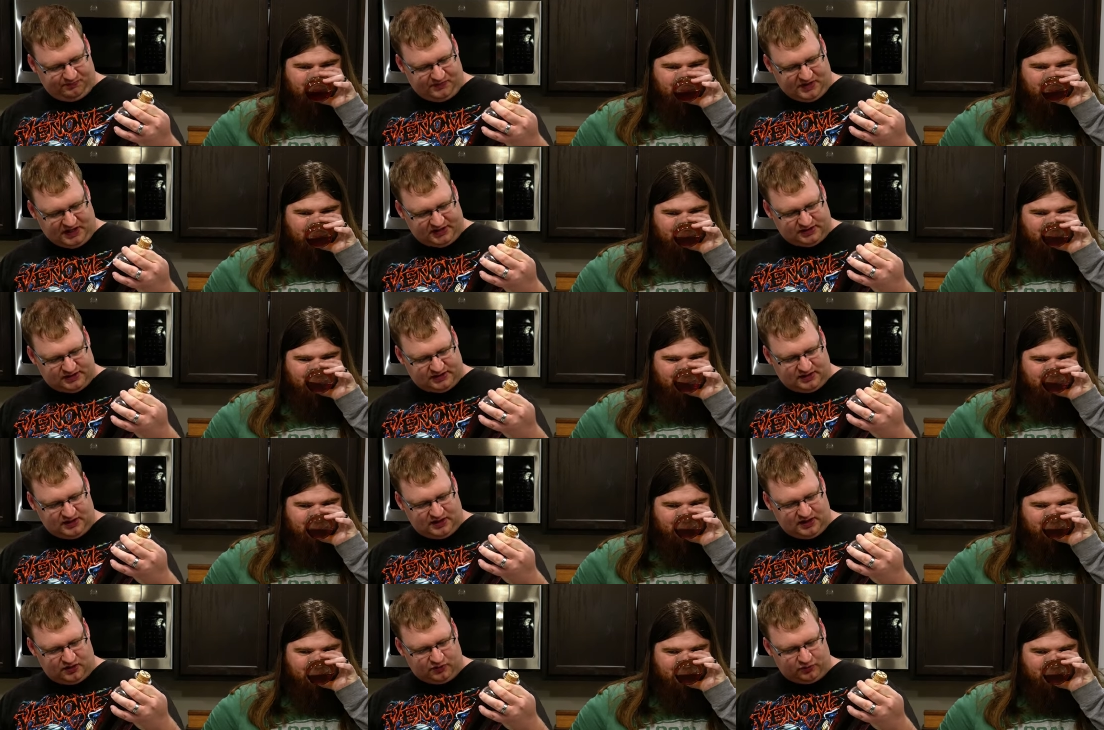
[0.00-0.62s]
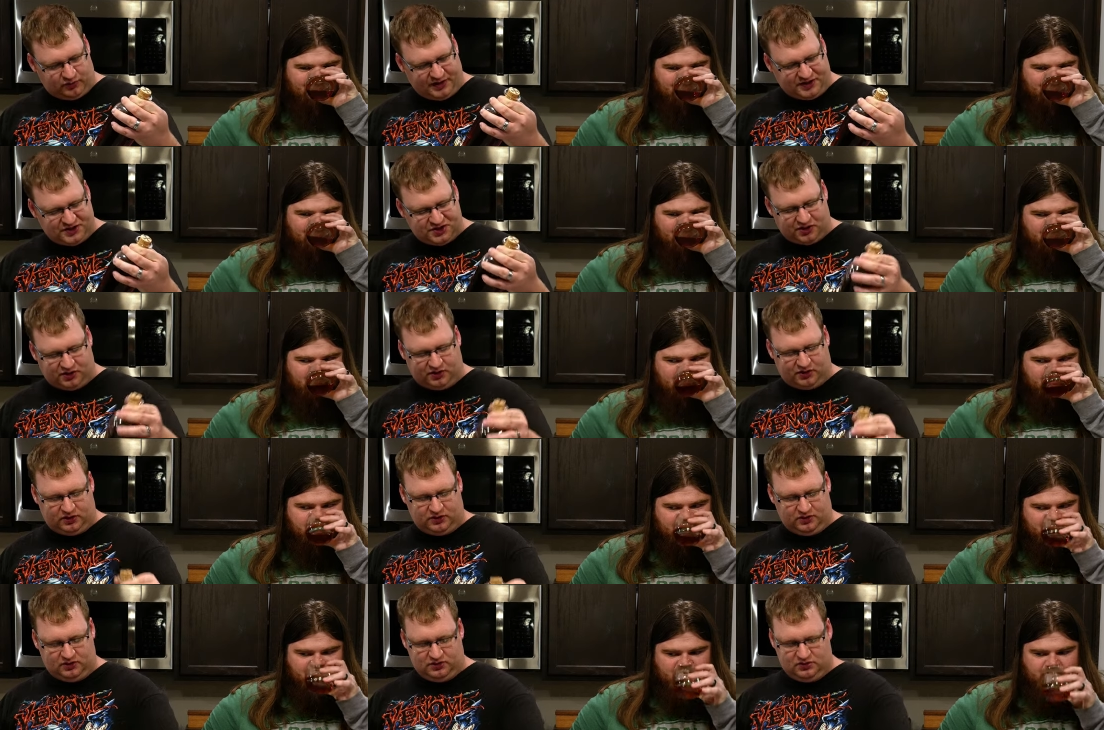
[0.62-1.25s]
Speaker 1: It's the
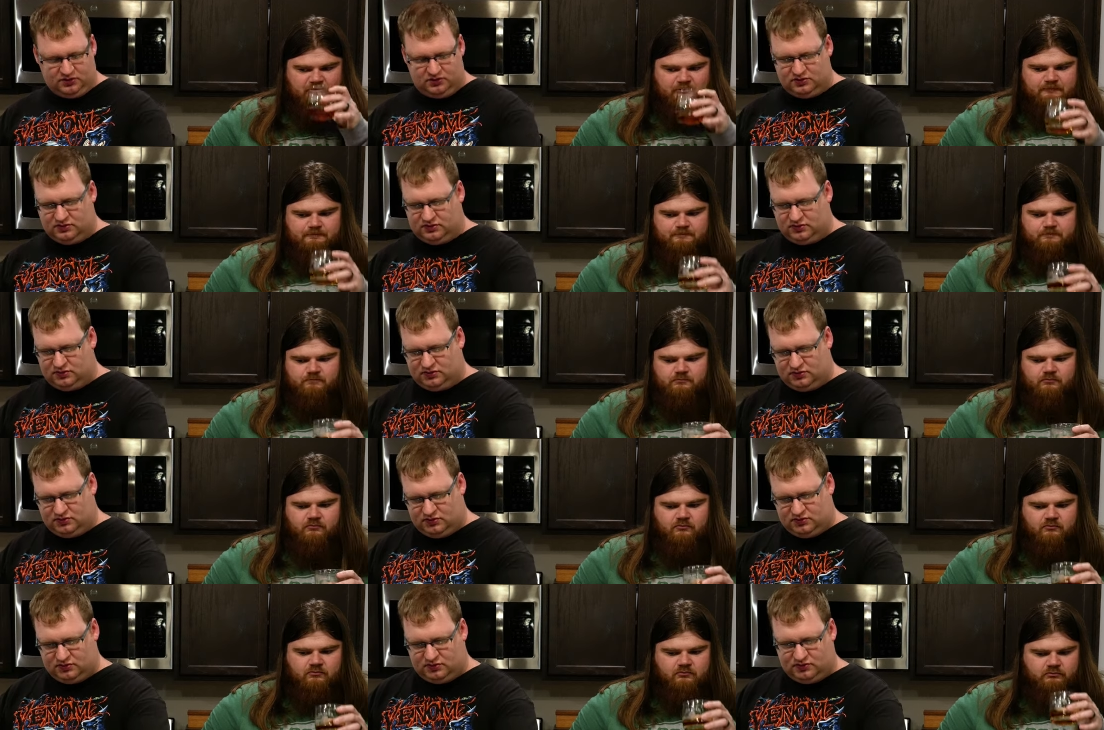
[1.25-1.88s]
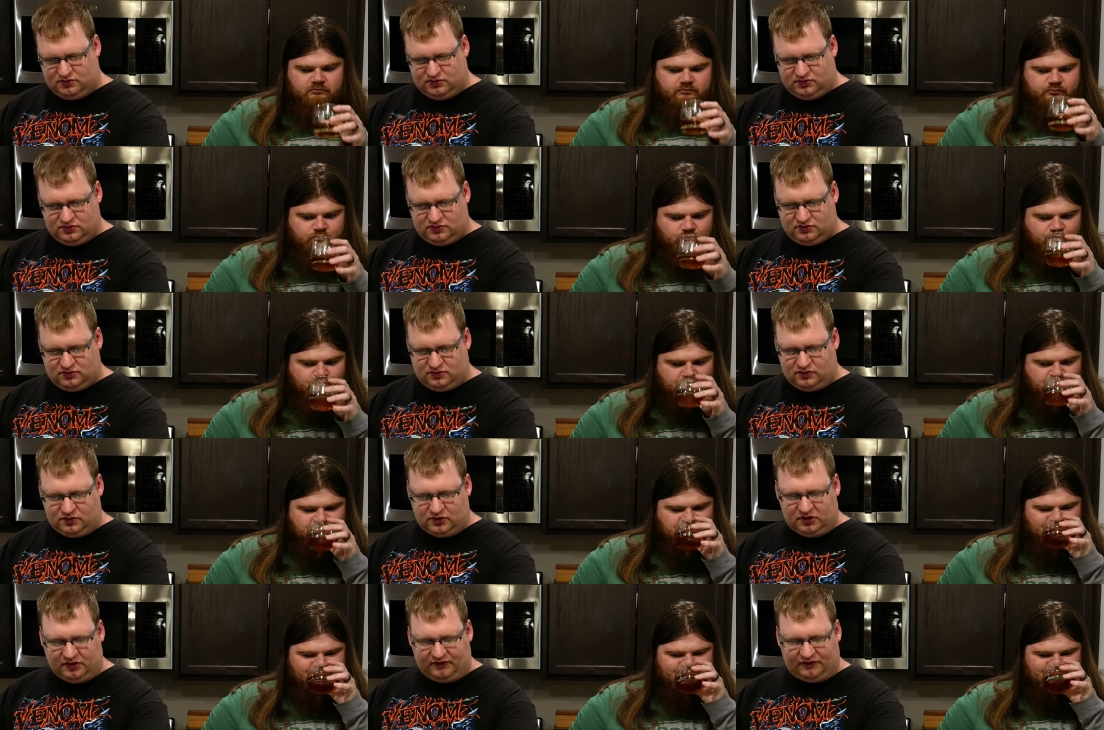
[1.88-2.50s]
original. I
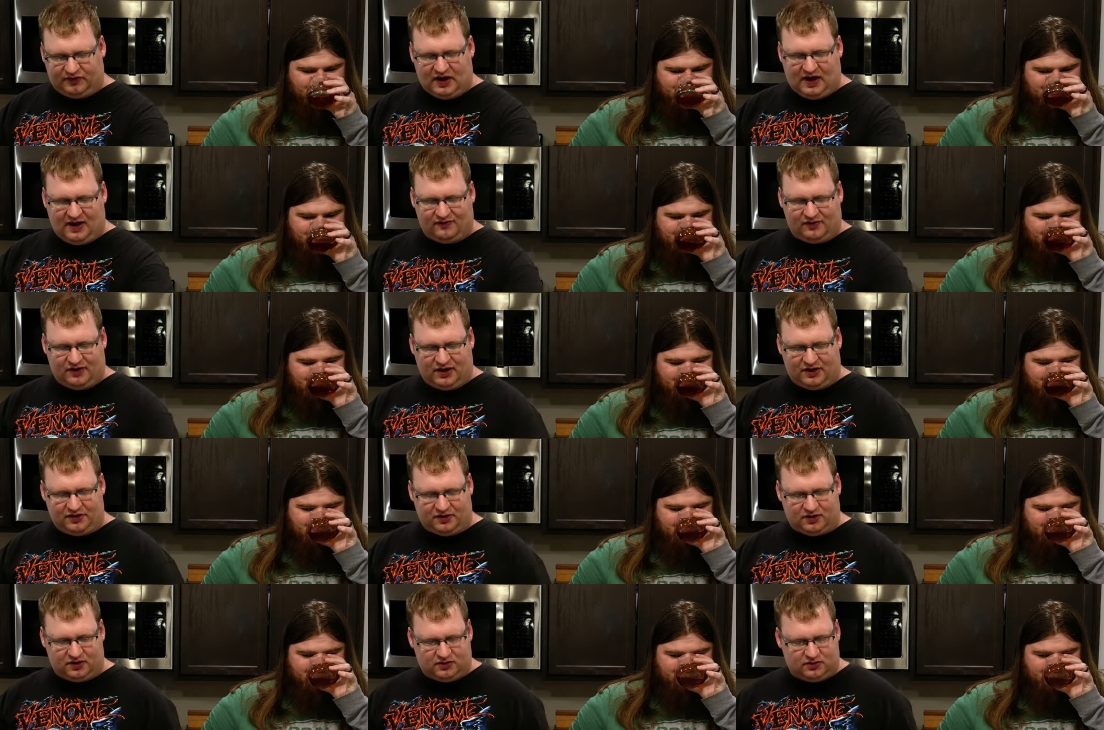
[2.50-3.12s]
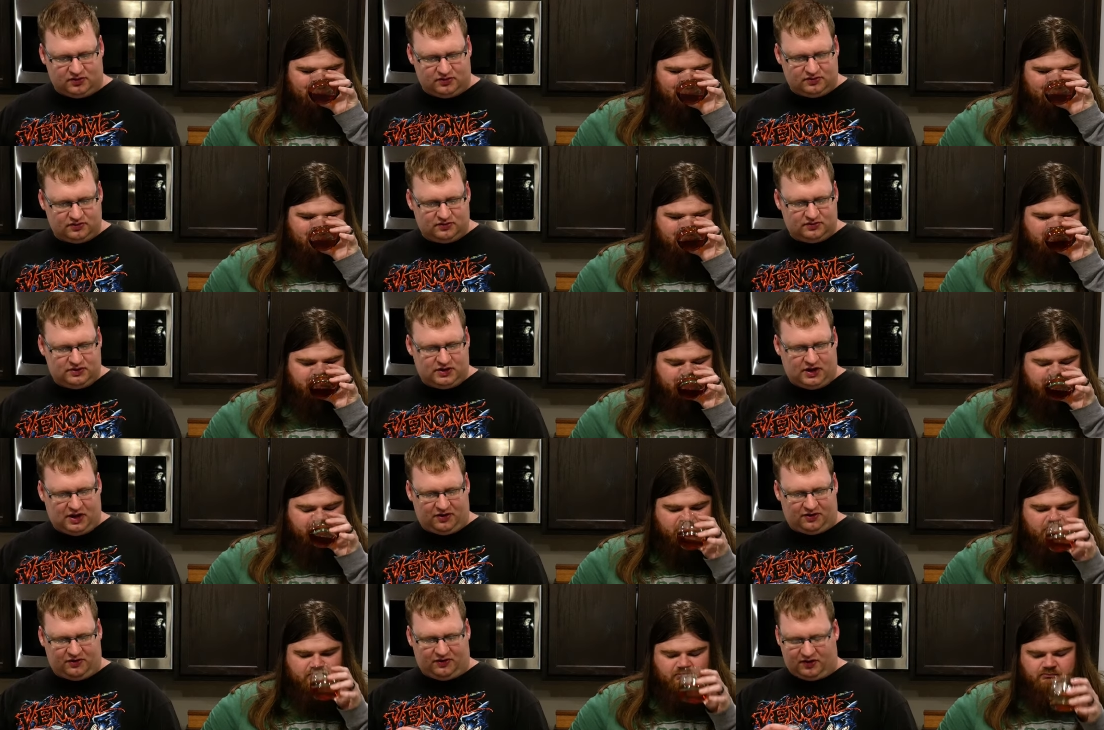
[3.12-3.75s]
wonder if they have other
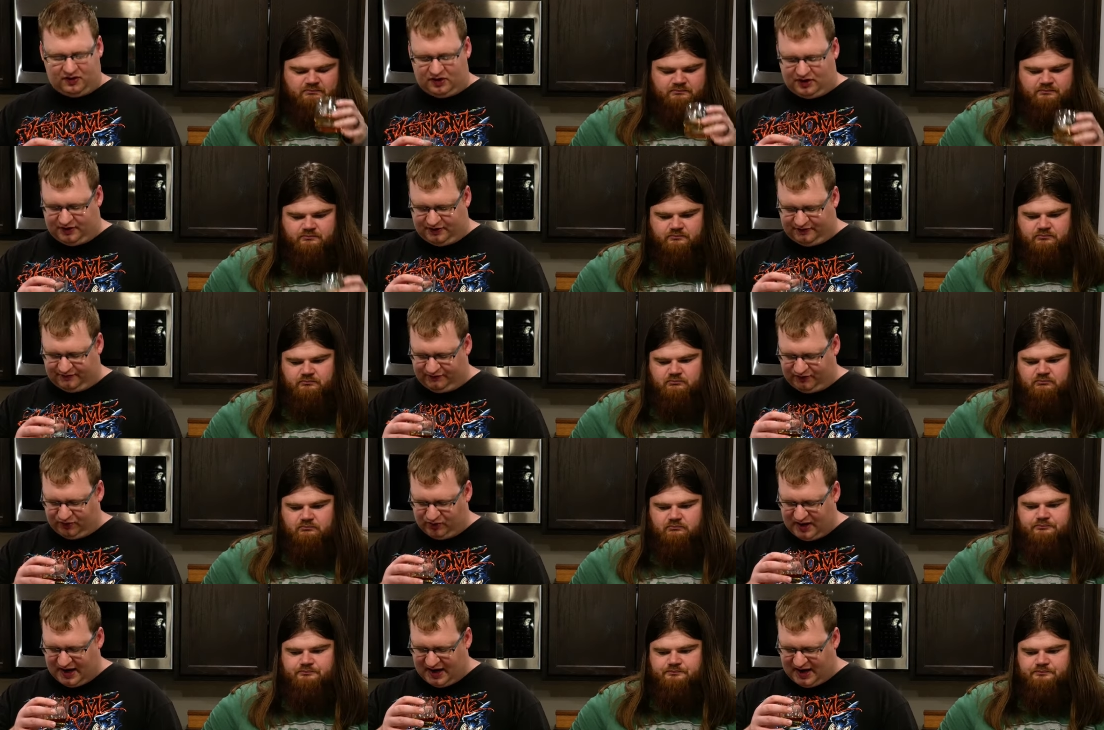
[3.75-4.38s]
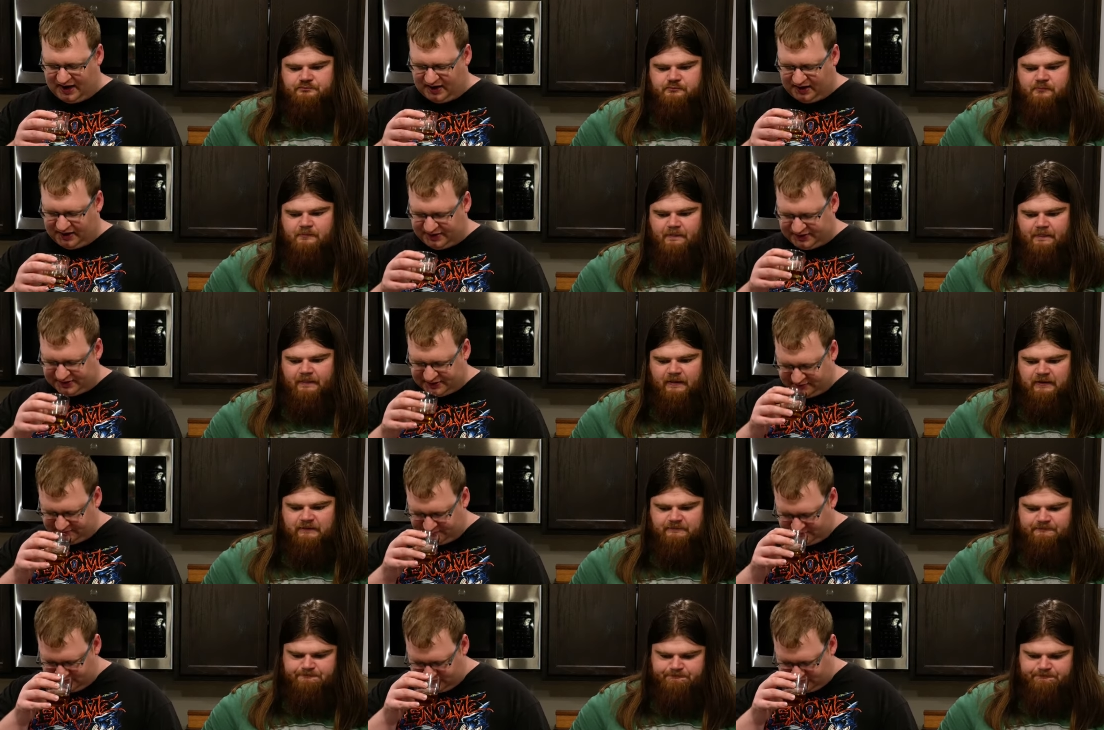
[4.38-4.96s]
varieties.